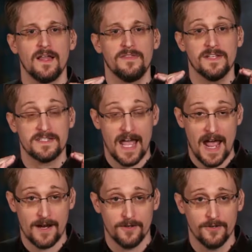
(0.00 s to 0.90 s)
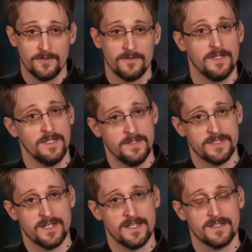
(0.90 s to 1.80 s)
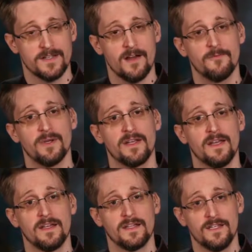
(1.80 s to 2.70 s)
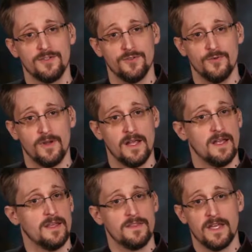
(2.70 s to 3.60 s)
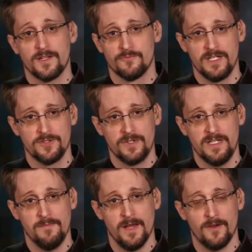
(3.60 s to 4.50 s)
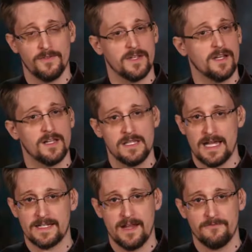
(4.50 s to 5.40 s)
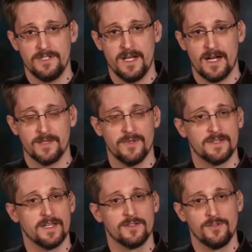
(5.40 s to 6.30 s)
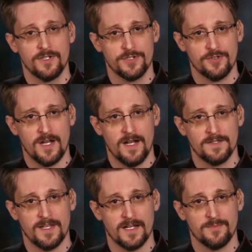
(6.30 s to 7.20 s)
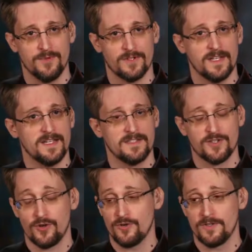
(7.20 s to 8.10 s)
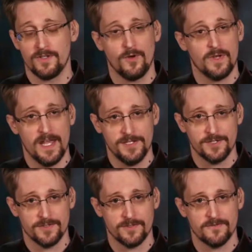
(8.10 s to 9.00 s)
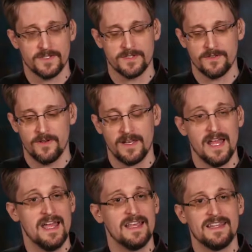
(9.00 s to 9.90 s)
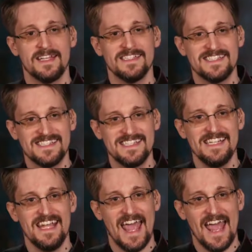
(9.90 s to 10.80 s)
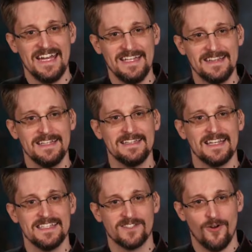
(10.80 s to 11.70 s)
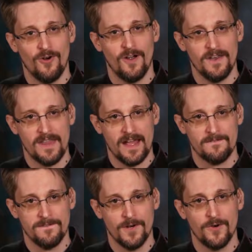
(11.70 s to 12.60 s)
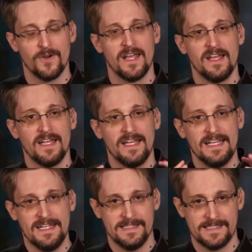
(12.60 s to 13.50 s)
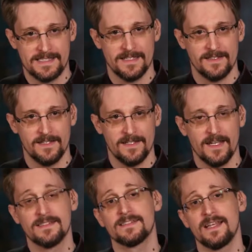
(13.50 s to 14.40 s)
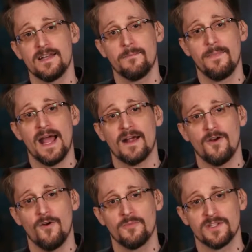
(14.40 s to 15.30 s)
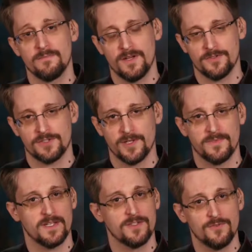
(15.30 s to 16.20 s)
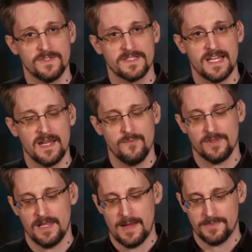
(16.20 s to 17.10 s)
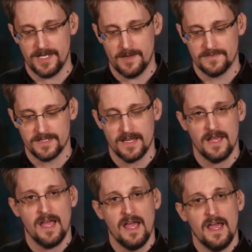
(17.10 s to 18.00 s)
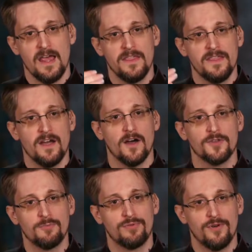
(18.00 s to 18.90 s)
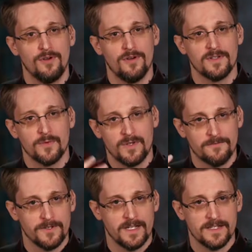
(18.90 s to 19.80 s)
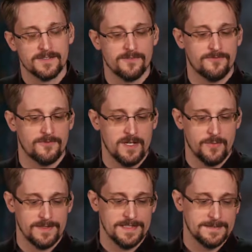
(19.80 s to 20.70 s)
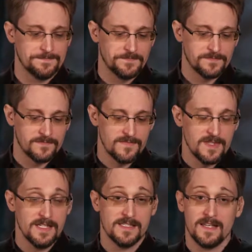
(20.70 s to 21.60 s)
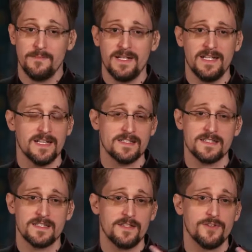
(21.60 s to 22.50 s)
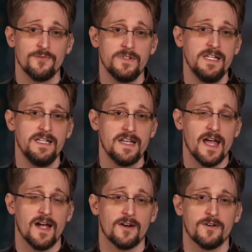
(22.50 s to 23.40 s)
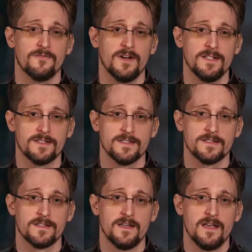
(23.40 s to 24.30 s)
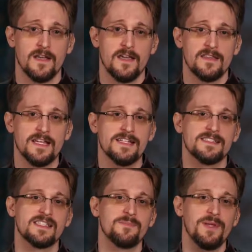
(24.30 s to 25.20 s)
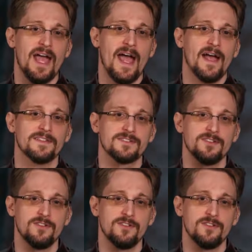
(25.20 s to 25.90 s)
the attacker, in this case the government, can do. They can read your email. They can collect every document. They can look at your contact book. They can turn the location services on. They can see anything that is on that phone instantly and send it back home to the mothership. They can do the same with laptops. The other prong that we forget so frequently is that in many cases they don't need to hack our devices. They can simply ask